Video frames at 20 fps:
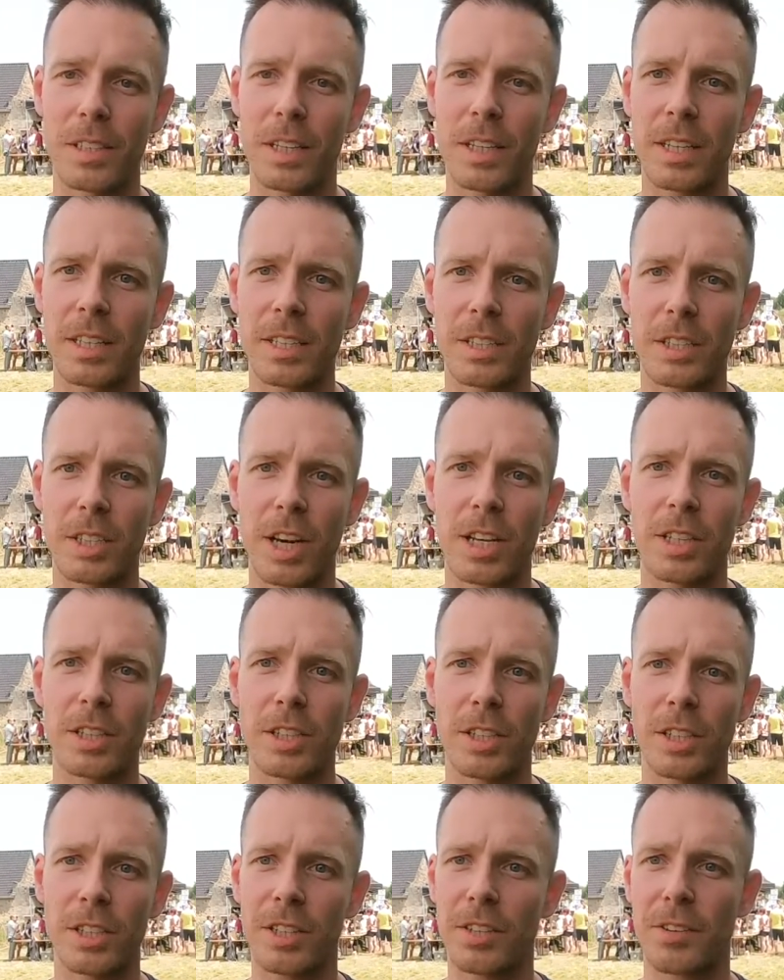it is
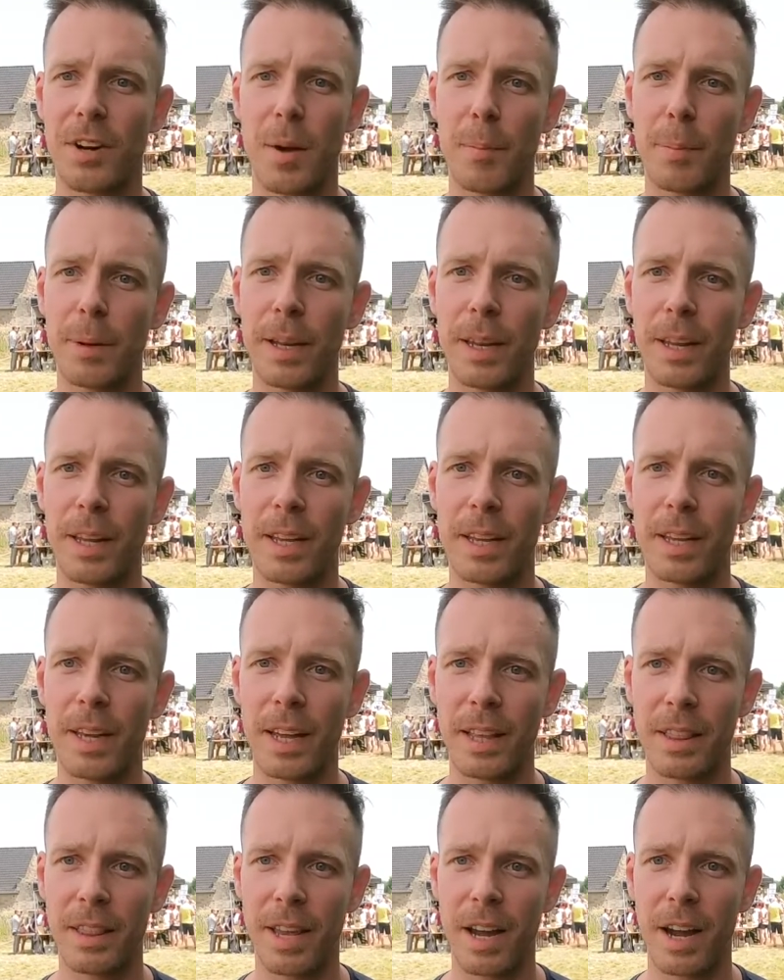changing rapidly
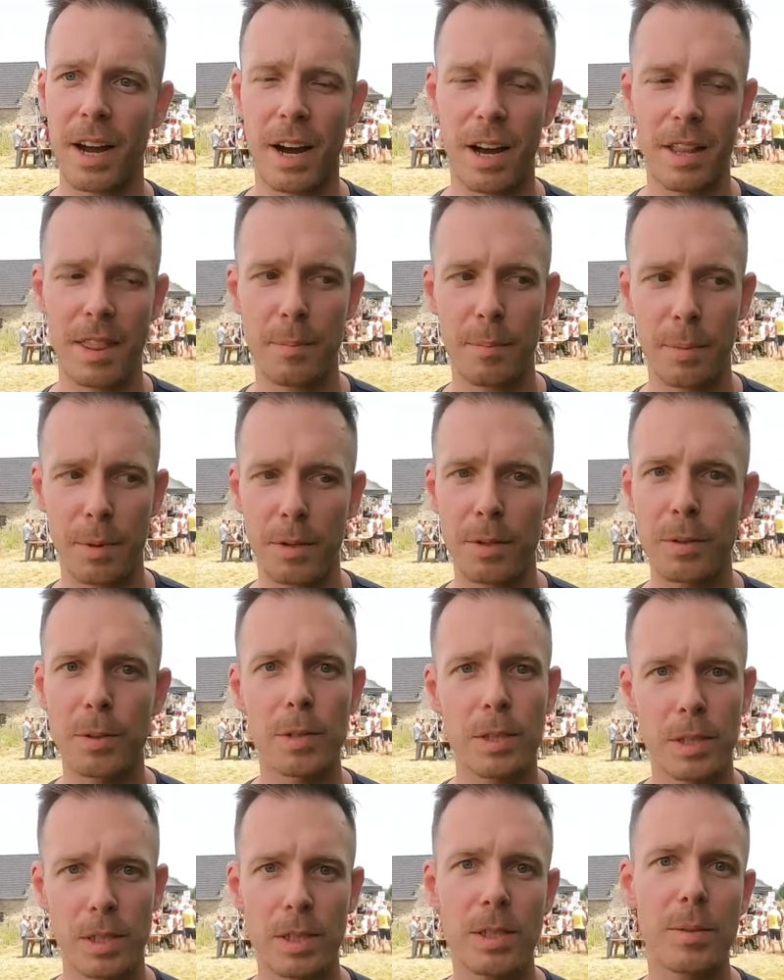and there are other
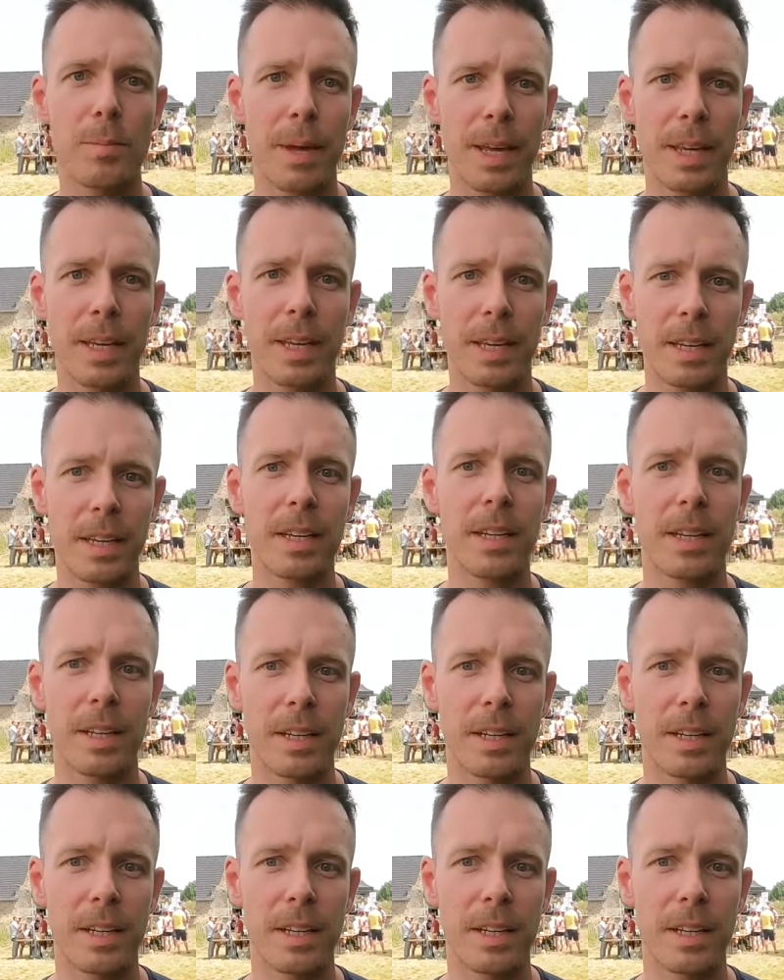producers making